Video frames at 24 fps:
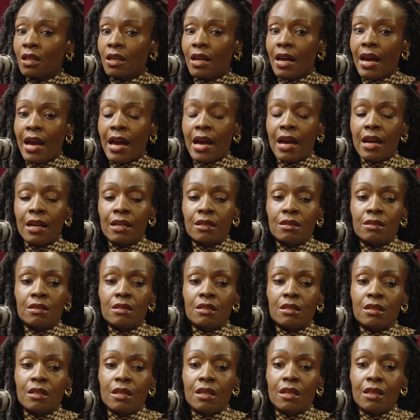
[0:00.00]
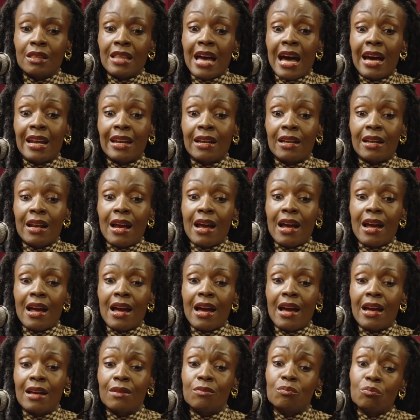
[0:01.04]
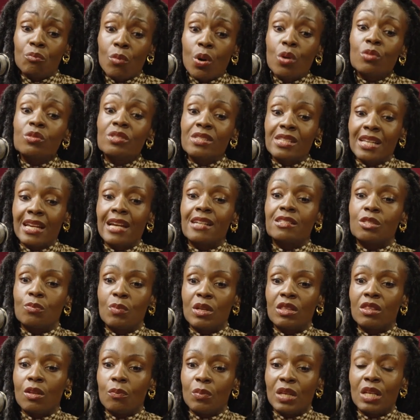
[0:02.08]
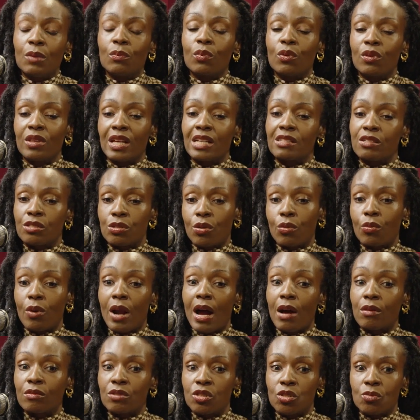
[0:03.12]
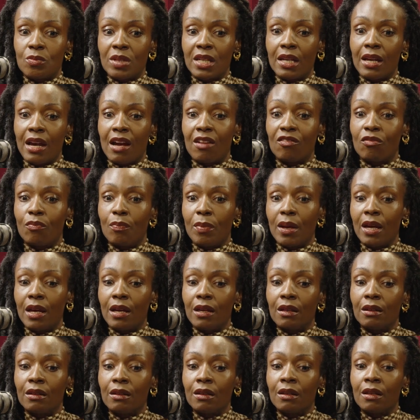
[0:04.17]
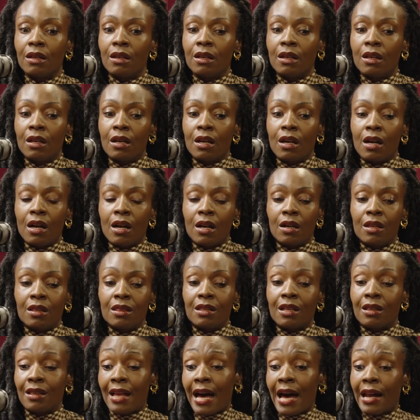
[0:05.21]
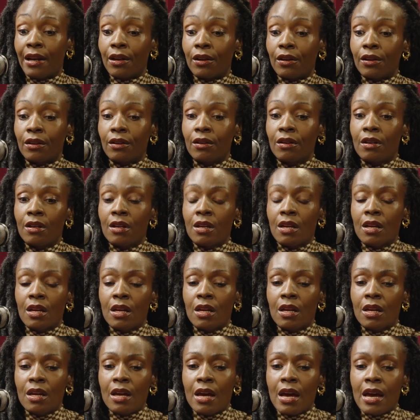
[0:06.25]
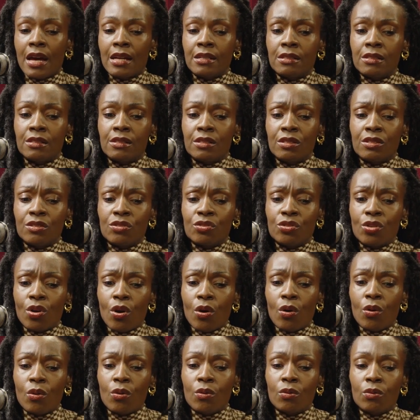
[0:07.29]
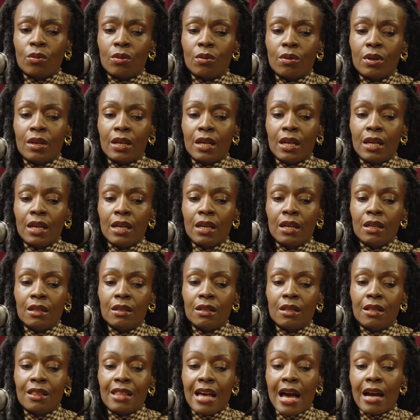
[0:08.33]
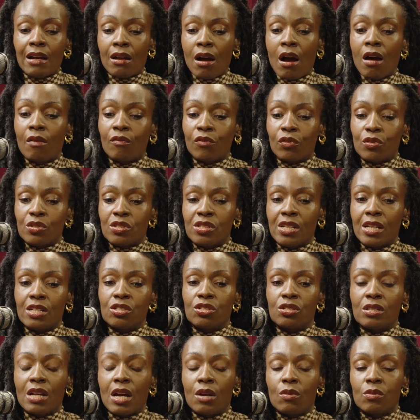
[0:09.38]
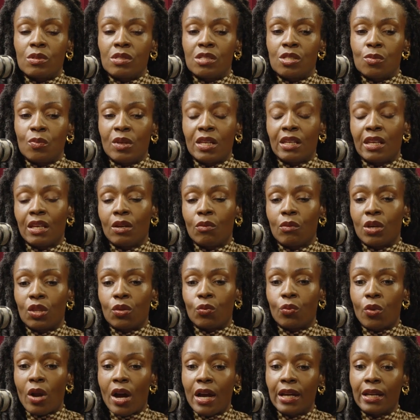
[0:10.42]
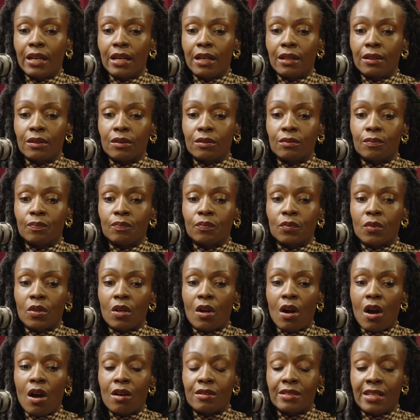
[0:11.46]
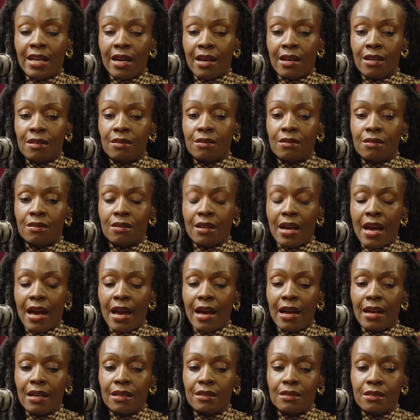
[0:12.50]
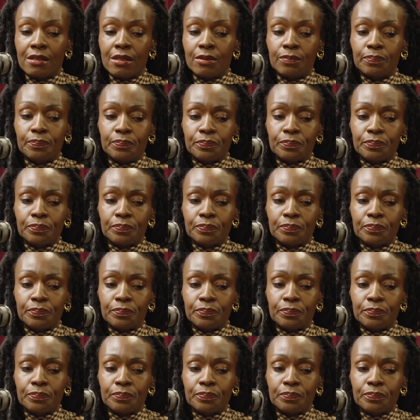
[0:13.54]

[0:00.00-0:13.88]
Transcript: And that mostly has been the people that surround me have been the latter. And so in that conversation, I was speaking with Ryan Artez, and